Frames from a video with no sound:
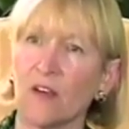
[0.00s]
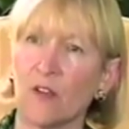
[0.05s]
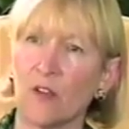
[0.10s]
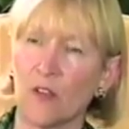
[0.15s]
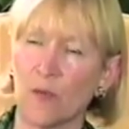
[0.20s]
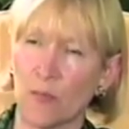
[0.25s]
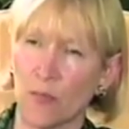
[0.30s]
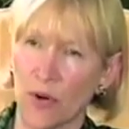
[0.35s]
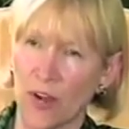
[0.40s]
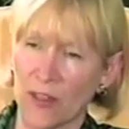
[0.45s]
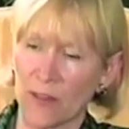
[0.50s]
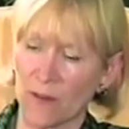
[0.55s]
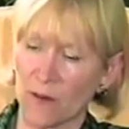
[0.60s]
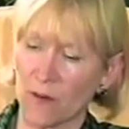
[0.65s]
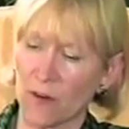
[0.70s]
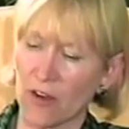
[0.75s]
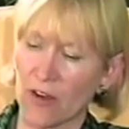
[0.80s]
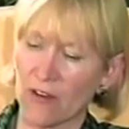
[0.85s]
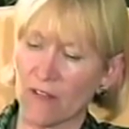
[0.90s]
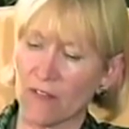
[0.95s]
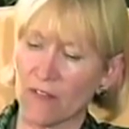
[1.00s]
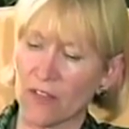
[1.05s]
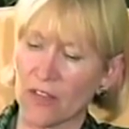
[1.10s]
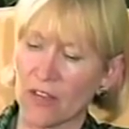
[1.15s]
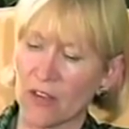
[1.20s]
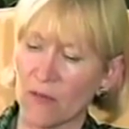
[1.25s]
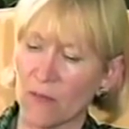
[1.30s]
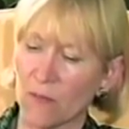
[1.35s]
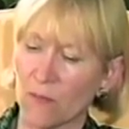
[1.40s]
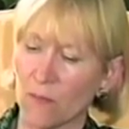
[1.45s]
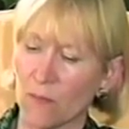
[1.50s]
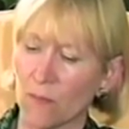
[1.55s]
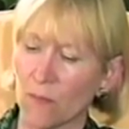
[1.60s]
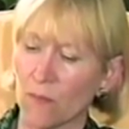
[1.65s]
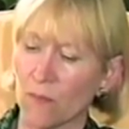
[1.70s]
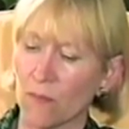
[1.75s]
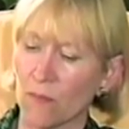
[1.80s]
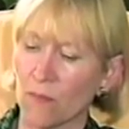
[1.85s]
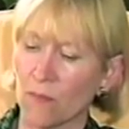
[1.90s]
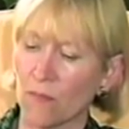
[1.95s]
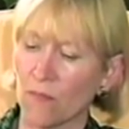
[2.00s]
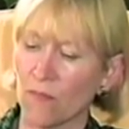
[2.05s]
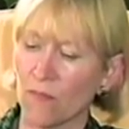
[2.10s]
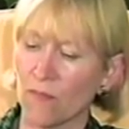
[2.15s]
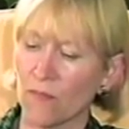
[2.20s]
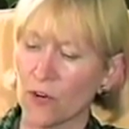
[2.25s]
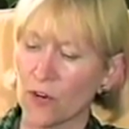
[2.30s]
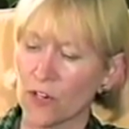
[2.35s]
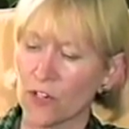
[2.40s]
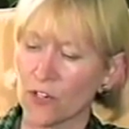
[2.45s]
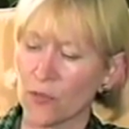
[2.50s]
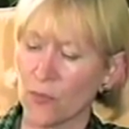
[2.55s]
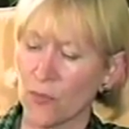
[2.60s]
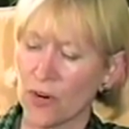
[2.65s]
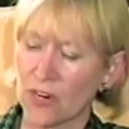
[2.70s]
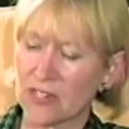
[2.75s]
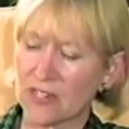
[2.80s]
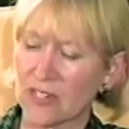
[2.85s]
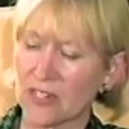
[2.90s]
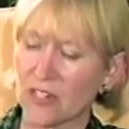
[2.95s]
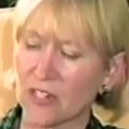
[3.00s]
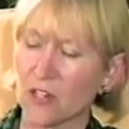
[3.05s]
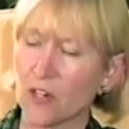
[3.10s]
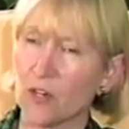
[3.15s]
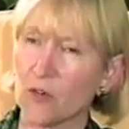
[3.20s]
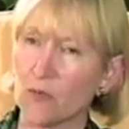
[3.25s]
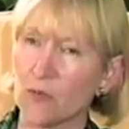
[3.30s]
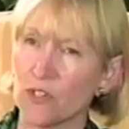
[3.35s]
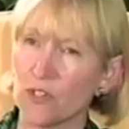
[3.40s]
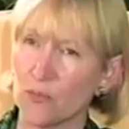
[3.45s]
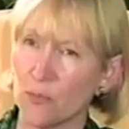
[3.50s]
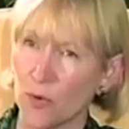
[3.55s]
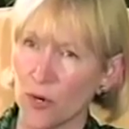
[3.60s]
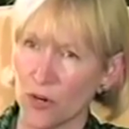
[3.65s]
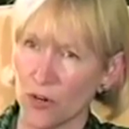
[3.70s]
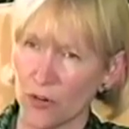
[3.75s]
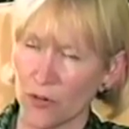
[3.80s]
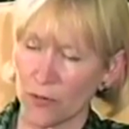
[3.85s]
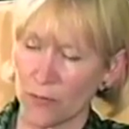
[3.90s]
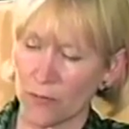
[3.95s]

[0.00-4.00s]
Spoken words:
brother of the first president who was murdered.